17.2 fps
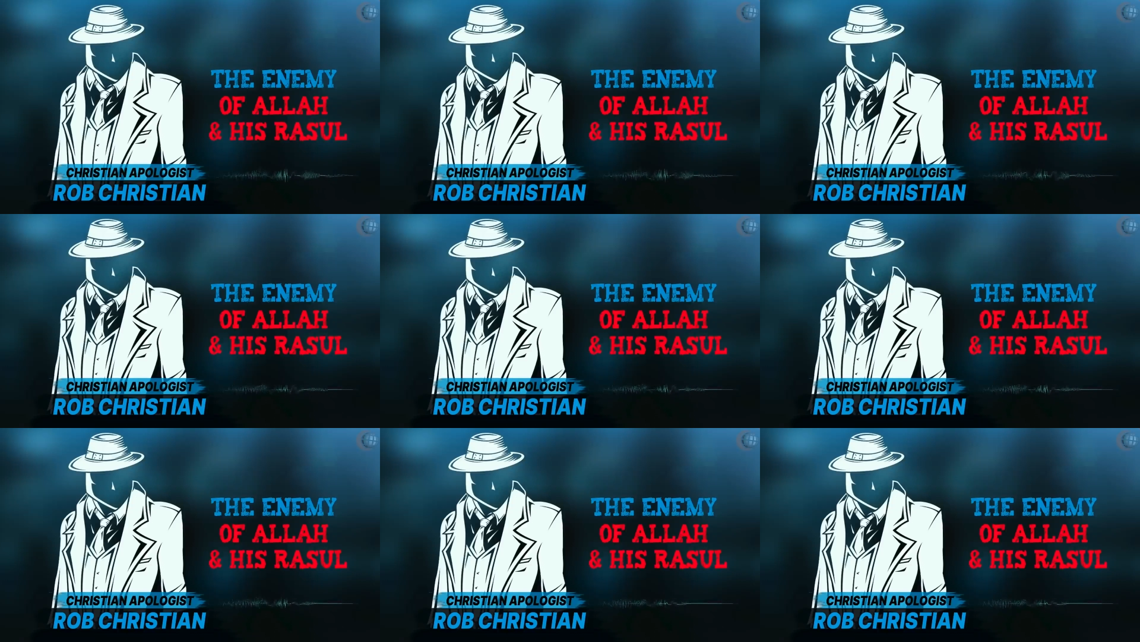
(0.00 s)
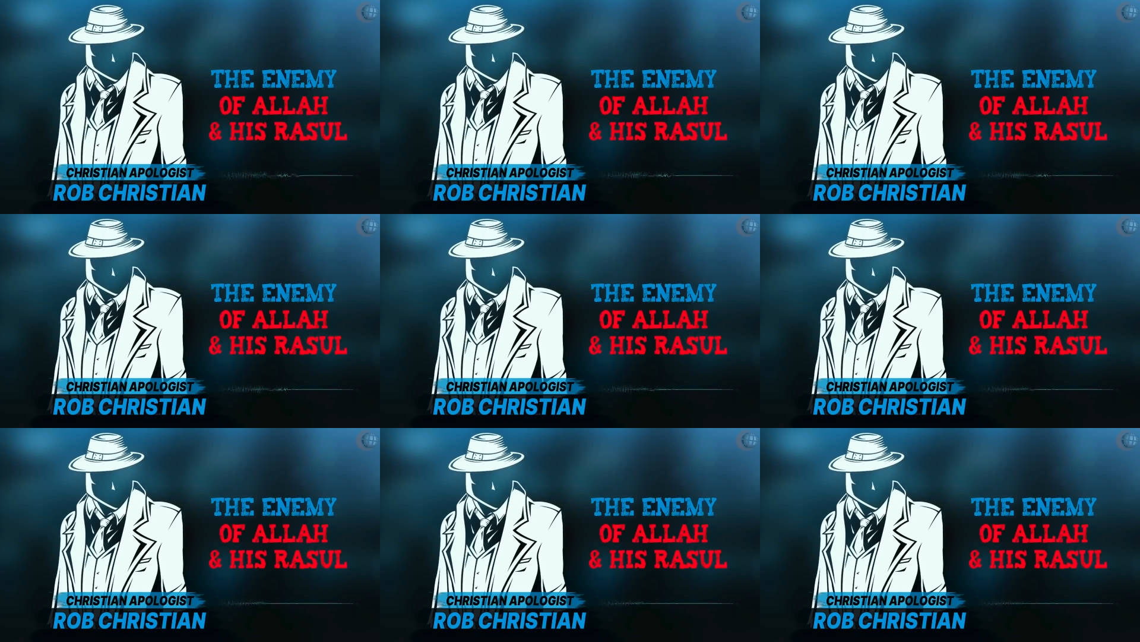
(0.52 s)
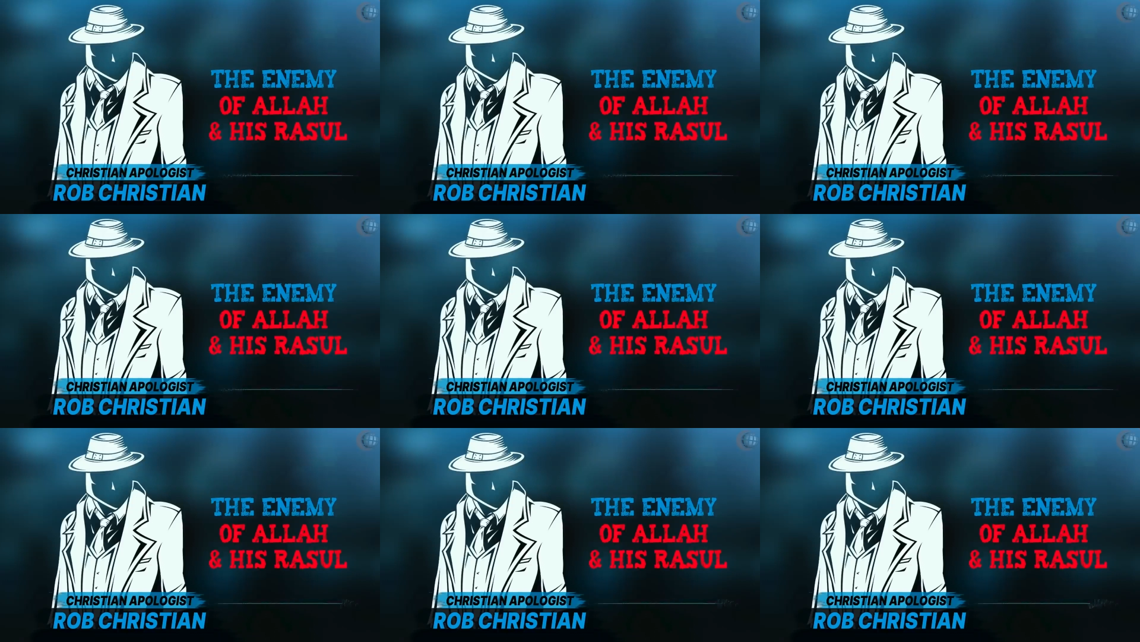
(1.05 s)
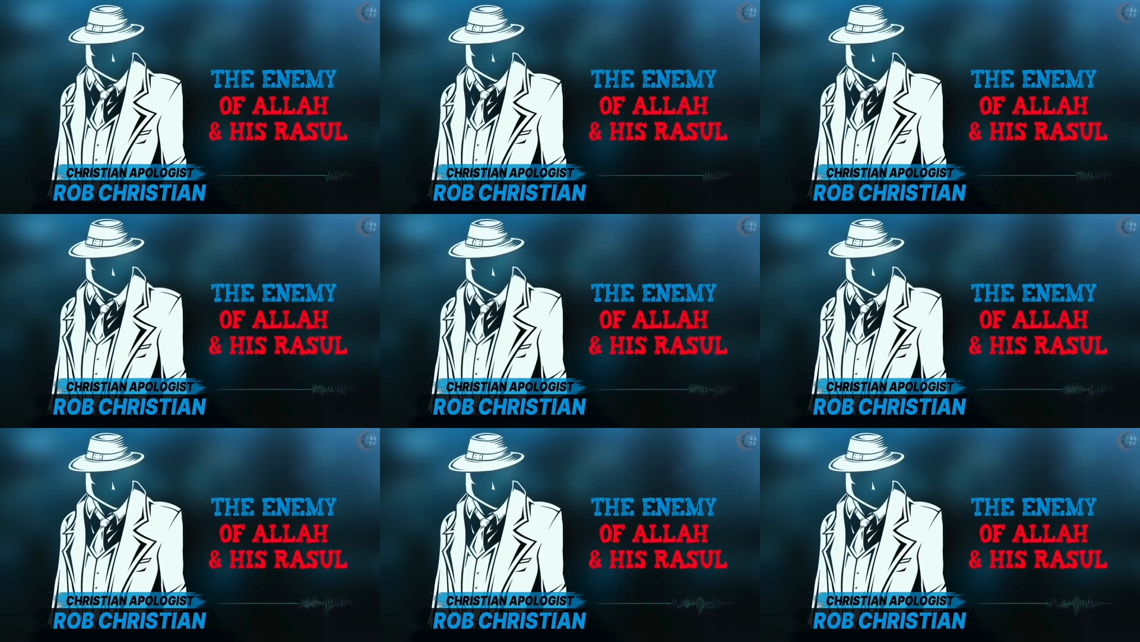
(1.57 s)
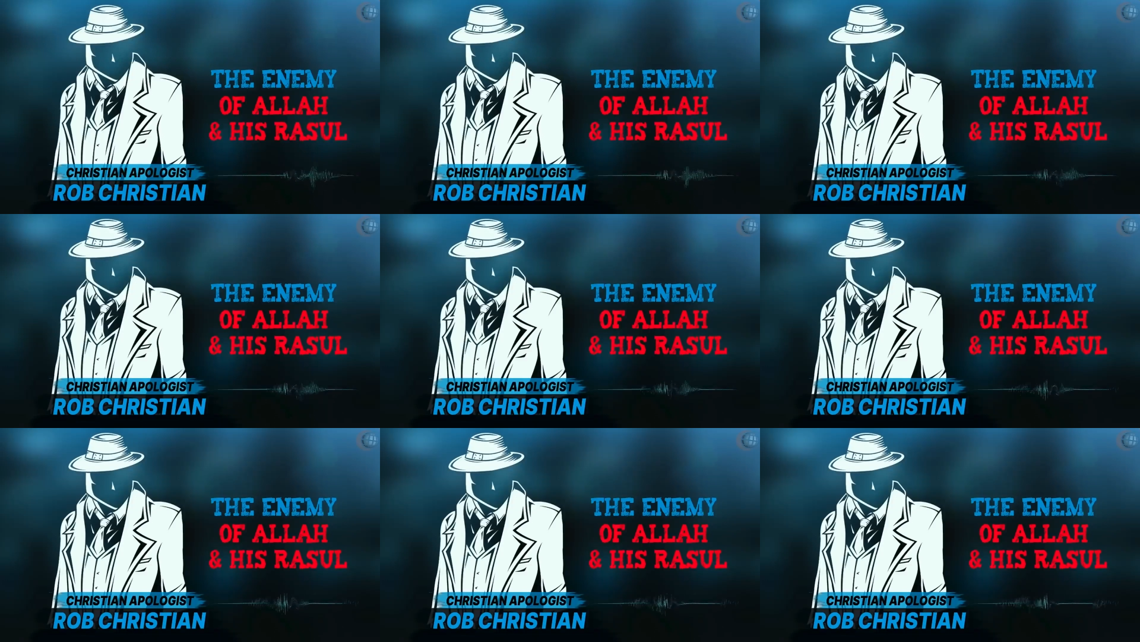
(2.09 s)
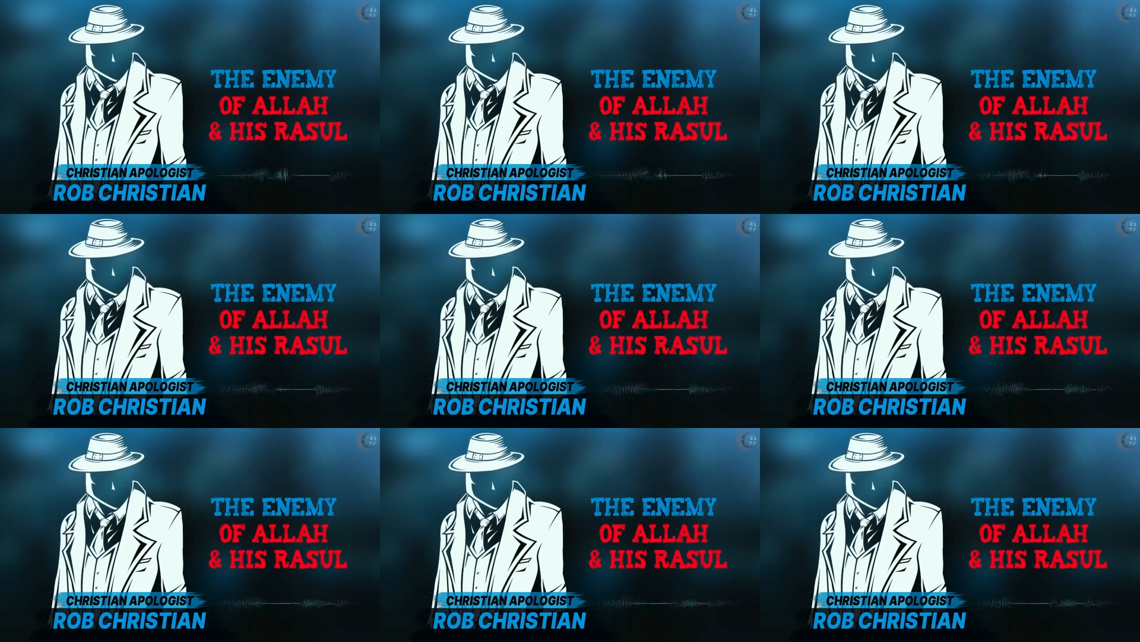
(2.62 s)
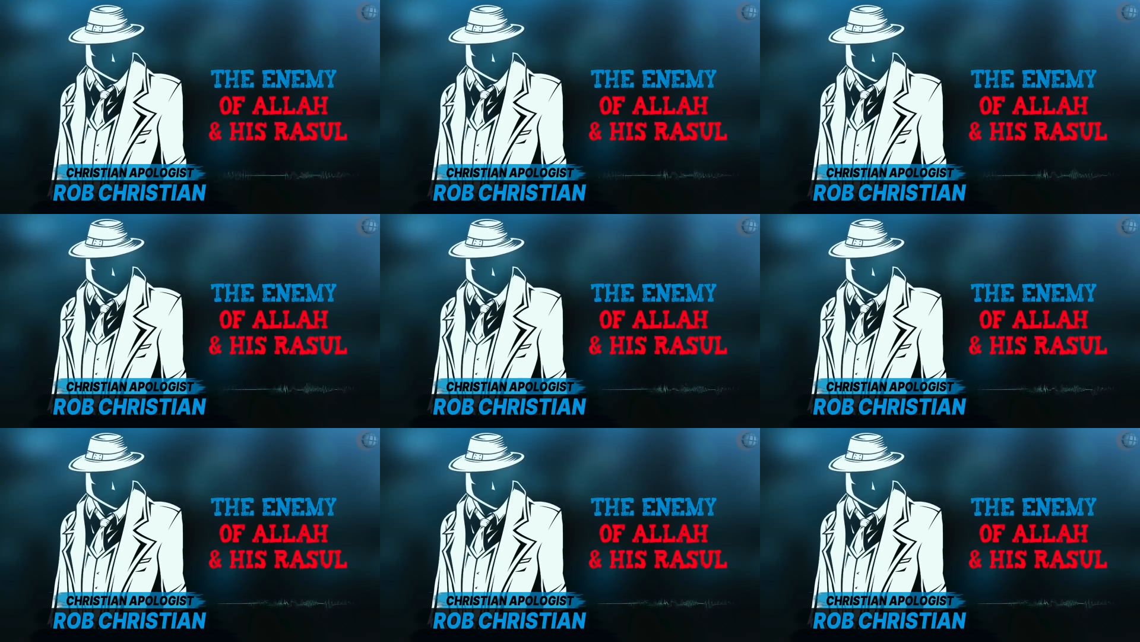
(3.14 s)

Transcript: (no speaker visible)